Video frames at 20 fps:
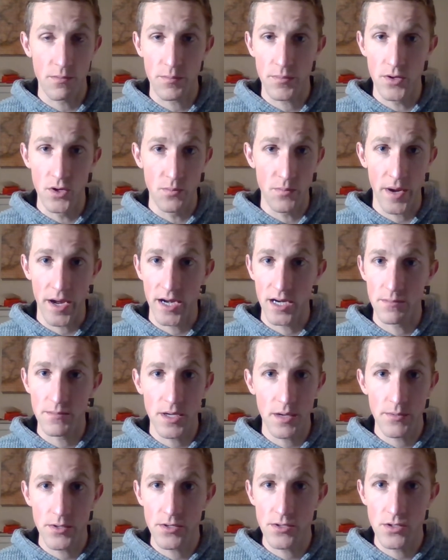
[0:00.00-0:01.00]
You're paying them
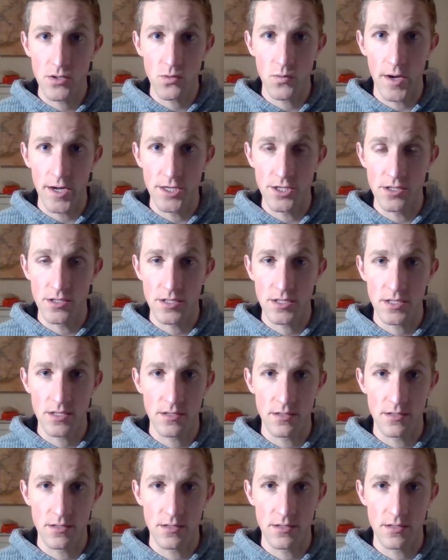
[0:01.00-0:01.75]
W-2 wages